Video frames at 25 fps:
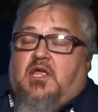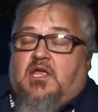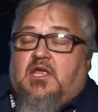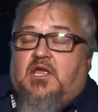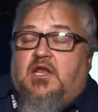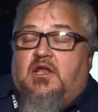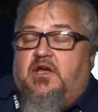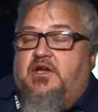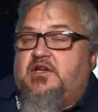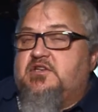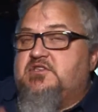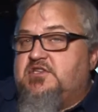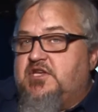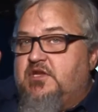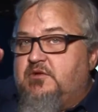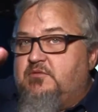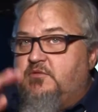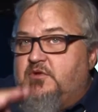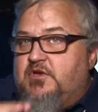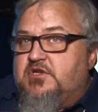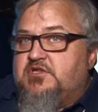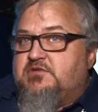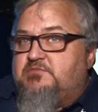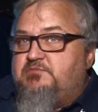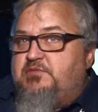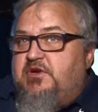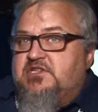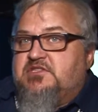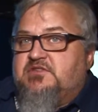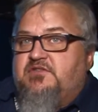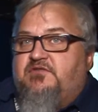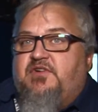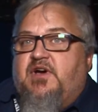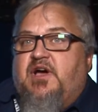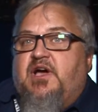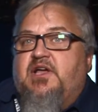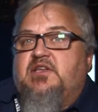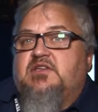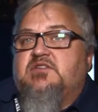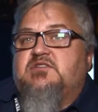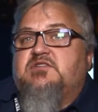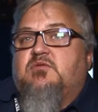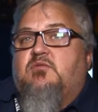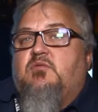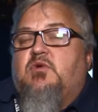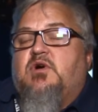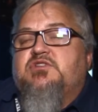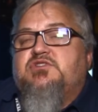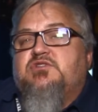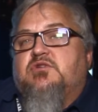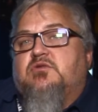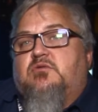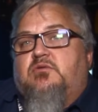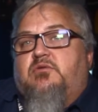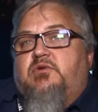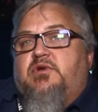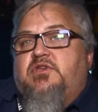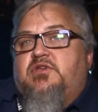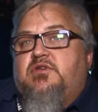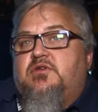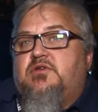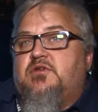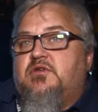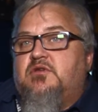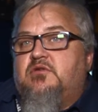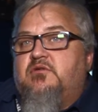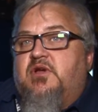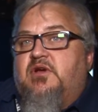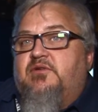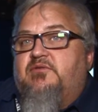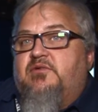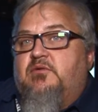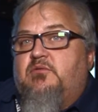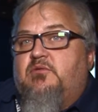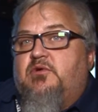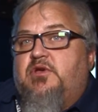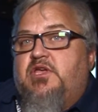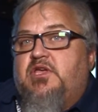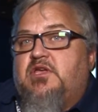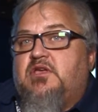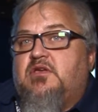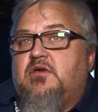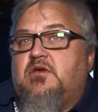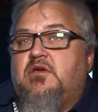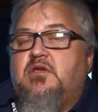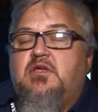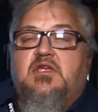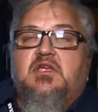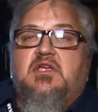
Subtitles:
And like I said, it's specified as to what you're going to do every week.